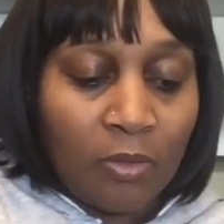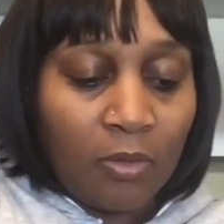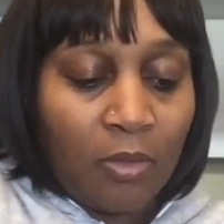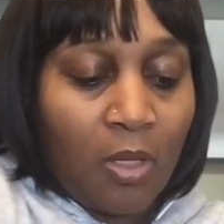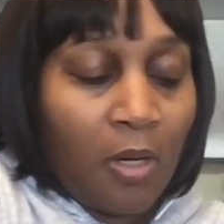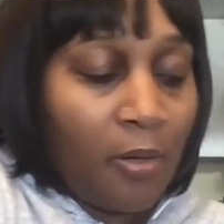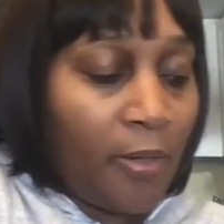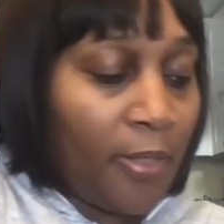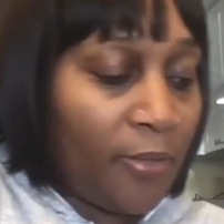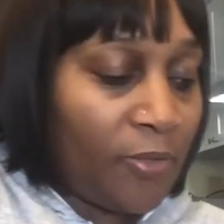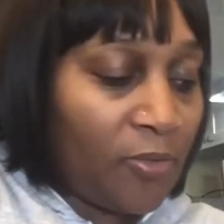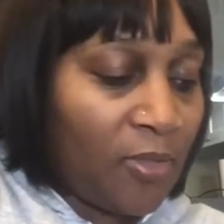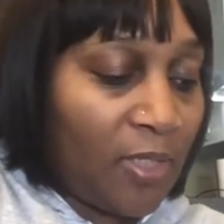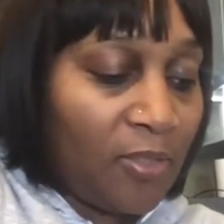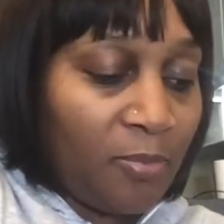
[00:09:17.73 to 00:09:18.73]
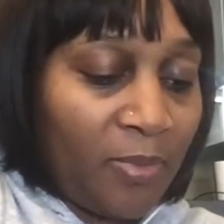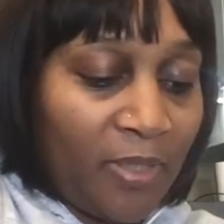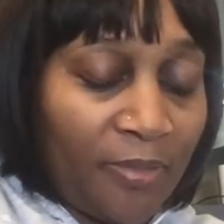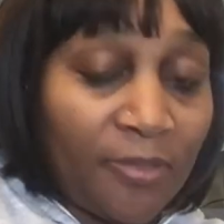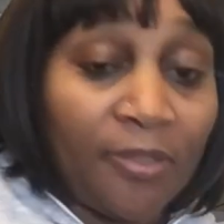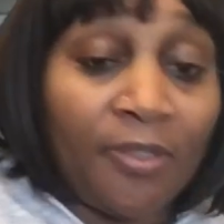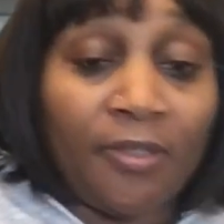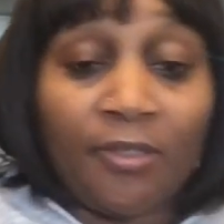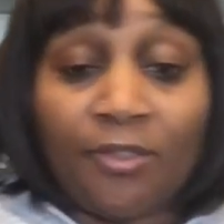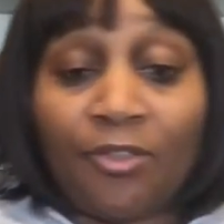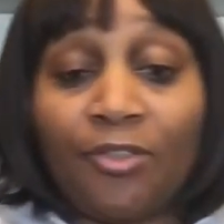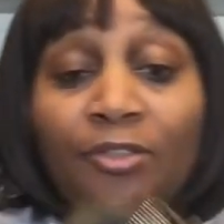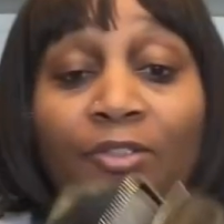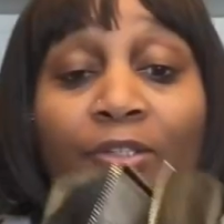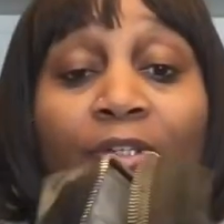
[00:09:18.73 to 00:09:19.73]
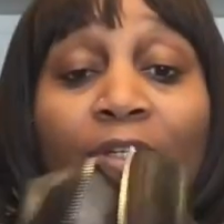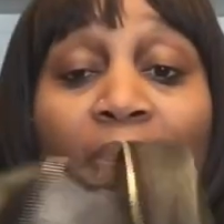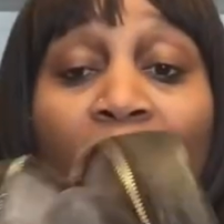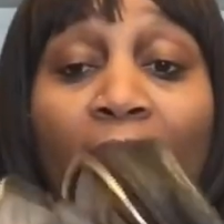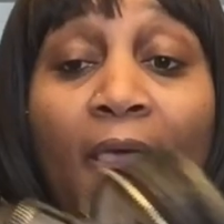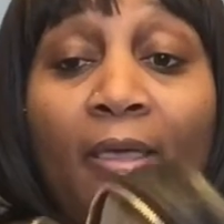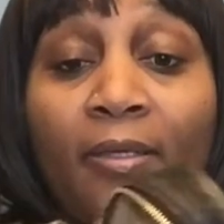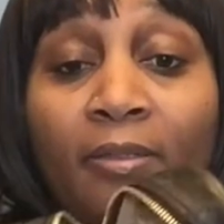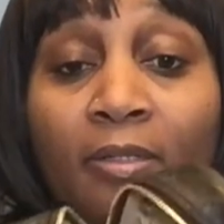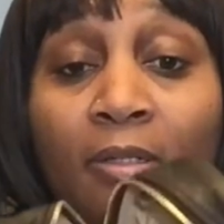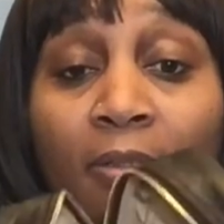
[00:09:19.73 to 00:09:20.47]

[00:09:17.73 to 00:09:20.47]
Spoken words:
Alright, so that's about as good as she's going to get.